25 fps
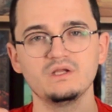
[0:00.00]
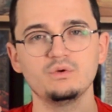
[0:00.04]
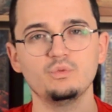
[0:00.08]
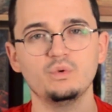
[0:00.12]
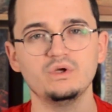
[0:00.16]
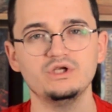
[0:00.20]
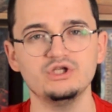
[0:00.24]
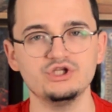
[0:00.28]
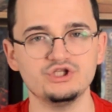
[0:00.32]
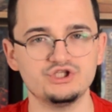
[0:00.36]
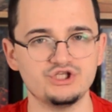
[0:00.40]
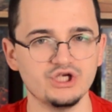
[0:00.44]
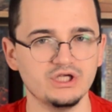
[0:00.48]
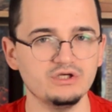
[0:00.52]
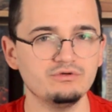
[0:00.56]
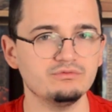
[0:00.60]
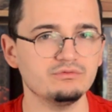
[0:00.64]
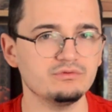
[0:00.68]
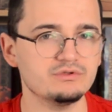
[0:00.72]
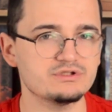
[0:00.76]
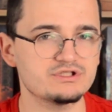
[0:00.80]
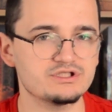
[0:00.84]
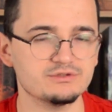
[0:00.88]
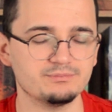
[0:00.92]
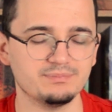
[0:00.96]
When the
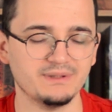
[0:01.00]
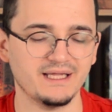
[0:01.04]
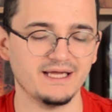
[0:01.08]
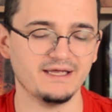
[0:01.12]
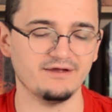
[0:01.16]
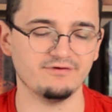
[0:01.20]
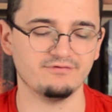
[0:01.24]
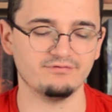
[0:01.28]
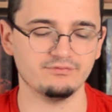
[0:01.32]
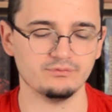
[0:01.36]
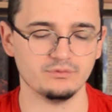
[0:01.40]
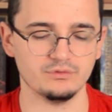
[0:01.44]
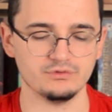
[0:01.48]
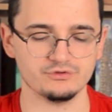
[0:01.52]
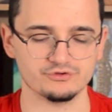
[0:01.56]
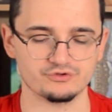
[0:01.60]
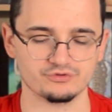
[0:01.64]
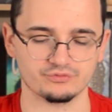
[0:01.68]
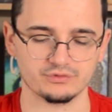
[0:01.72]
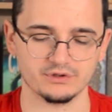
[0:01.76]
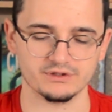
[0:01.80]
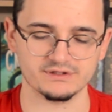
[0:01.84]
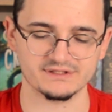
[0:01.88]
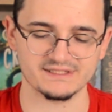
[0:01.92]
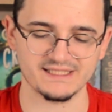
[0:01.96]
general supply of walls
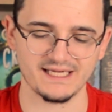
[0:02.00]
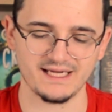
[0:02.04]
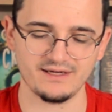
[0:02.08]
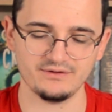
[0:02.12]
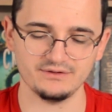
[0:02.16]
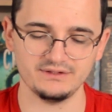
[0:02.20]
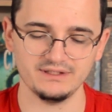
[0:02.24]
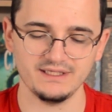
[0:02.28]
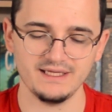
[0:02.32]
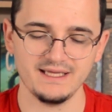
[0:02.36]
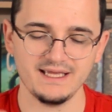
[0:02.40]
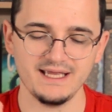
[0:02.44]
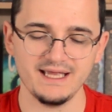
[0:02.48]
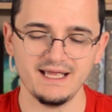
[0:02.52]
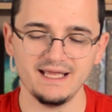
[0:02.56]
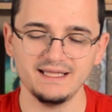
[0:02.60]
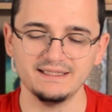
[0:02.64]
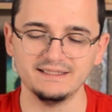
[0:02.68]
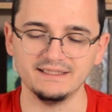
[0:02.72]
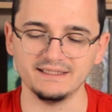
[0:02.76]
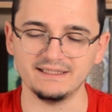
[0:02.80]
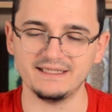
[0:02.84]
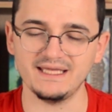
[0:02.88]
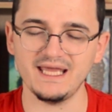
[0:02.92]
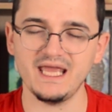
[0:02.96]
runs out,
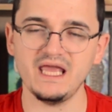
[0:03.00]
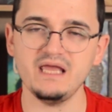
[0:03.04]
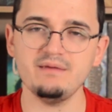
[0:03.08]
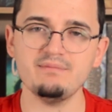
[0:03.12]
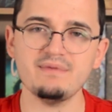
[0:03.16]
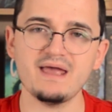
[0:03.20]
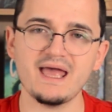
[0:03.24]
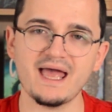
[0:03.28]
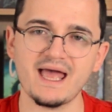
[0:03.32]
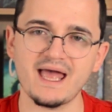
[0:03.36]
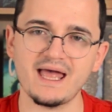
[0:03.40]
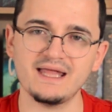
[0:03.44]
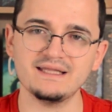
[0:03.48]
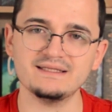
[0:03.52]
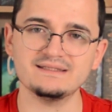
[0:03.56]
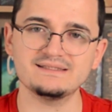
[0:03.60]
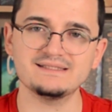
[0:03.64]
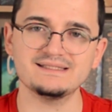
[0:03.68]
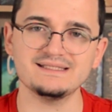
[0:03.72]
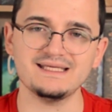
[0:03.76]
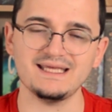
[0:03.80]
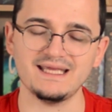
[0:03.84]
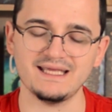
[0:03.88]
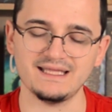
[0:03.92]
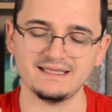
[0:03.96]
the game
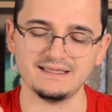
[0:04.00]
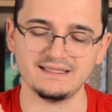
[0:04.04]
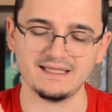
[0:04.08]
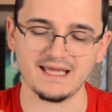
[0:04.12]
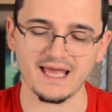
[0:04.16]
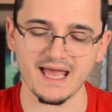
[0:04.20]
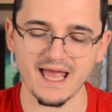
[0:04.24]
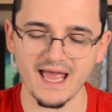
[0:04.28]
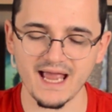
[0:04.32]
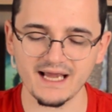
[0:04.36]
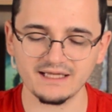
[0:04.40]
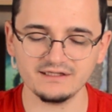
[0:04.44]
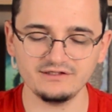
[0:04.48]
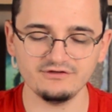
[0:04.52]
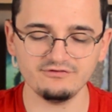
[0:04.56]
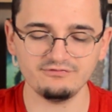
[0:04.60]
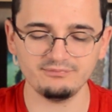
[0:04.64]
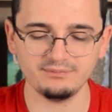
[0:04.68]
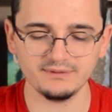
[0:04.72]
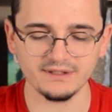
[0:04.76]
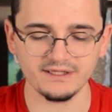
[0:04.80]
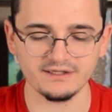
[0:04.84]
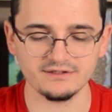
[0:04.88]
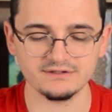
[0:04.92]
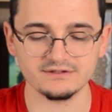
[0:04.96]
ends in the active
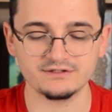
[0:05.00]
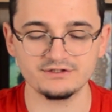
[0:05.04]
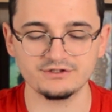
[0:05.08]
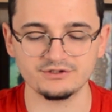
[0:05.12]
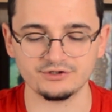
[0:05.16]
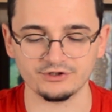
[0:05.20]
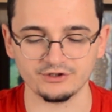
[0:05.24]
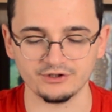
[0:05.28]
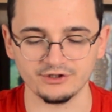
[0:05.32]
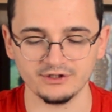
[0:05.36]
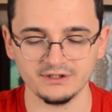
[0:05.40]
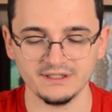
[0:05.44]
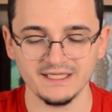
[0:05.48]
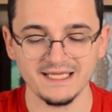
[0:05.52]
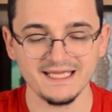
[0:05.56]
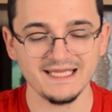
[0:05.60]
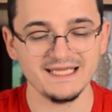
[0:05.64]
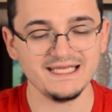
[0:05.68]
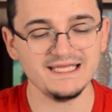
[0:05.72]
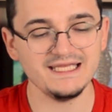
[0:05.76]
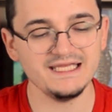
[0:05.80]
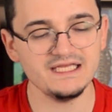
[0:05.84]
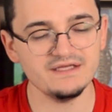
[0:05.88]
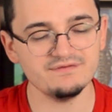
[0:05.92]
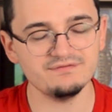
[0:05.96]
player's turn,
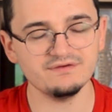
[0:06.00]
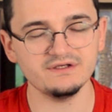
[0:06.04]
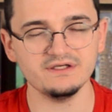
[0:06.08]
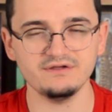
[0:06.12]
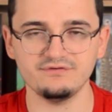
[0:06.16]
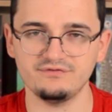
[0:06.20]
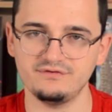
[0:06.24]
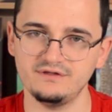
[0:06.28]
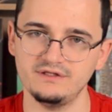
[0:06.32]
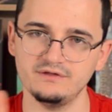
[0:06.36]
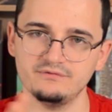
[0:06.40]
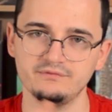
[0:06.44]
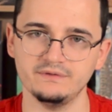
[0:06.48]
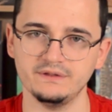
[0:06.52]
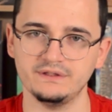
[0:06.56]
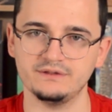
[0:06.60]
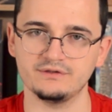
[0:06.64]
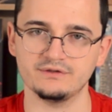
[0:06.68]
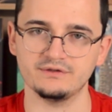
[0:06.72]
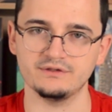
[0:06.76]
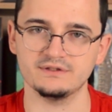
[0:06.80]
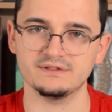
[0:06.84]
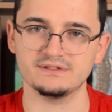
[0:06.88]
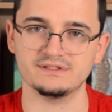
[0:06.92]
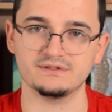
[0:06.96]
even if he
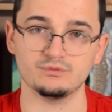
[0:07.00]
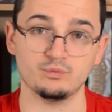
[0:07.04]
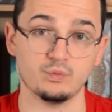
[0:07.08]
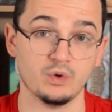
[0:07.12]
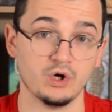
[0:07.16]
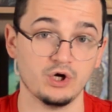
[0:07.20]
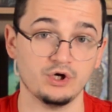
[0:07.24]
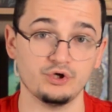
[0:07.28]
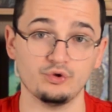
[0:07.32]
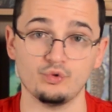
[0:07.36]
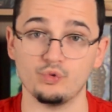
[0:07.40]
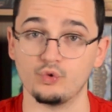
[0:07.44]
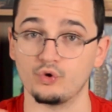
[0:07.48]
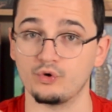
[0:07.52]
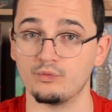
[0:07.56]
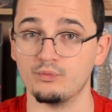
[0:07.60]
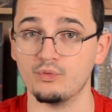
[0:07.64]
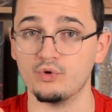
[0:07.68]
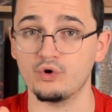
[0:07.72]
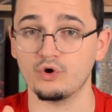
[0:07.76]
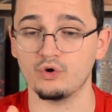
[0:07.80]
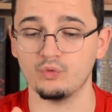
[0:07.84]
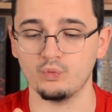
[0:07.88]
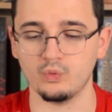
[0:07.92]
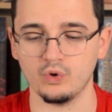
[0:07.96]
returns 1 or
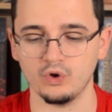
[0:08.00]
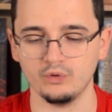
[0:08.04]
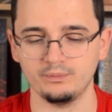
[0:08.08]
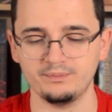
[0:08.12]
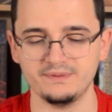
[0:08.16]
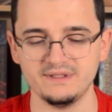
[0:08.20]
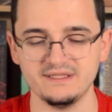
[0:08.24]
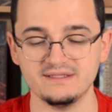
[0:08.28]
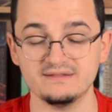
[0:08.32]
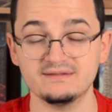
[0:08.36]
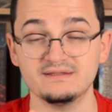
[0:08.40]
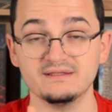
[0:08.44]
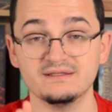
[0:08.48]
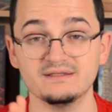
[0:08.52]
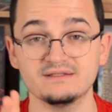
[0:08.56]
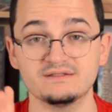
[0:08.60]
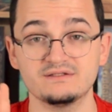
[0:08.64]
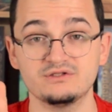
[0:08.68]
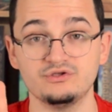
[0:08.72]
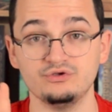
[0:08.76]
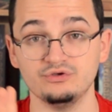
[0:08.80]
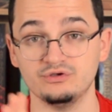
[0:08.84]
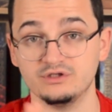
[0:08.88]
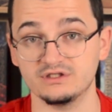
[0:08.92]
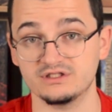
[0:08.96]
more wall pieces
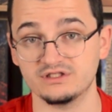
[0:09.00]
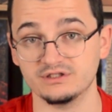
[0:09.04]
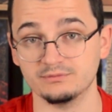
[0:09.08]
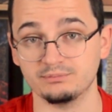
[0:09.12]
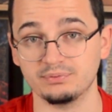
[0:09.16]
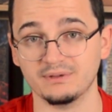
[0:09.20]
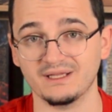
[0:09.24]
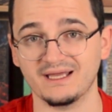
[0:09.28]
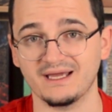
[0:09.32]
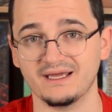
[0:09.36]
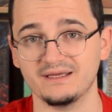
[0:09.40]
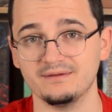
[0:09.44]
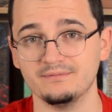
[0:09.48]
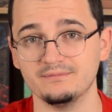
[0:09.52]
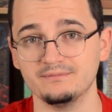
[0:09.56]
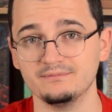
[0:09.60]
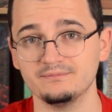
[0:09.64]
to the supply.